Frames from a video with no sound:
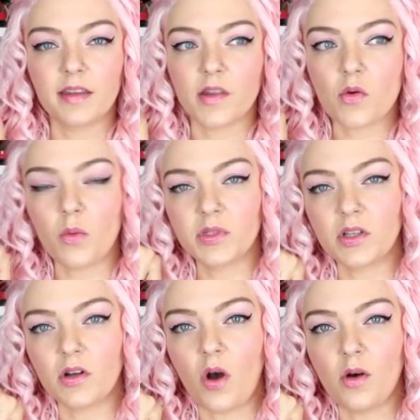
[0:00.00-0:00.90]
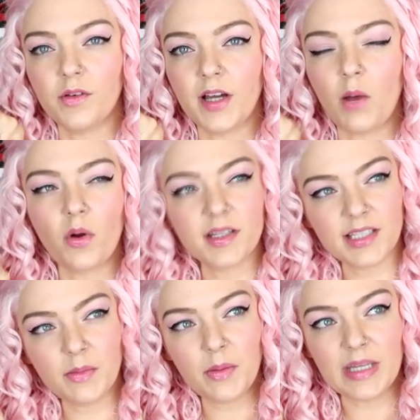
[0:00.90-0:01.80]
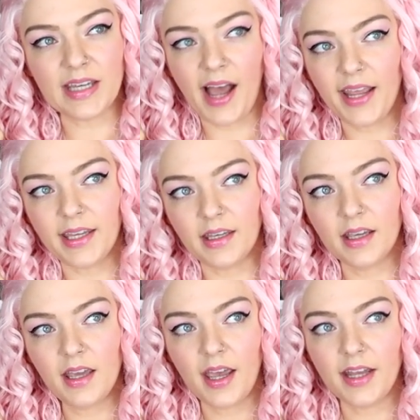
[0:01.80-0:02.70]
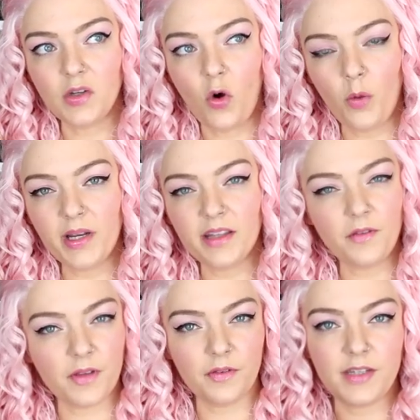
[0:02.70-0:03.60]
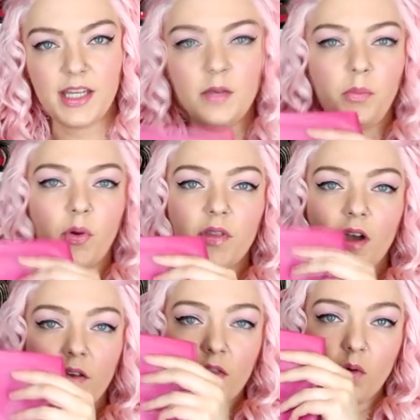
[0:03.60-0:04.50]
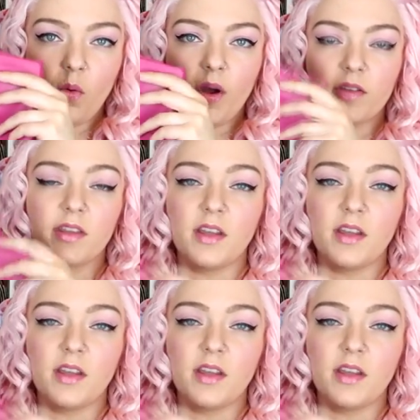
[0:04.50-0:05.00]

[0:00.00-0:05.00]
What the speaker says: This one was on offer, I want to say maybe 9, and normally they're 15, but they are so worth it.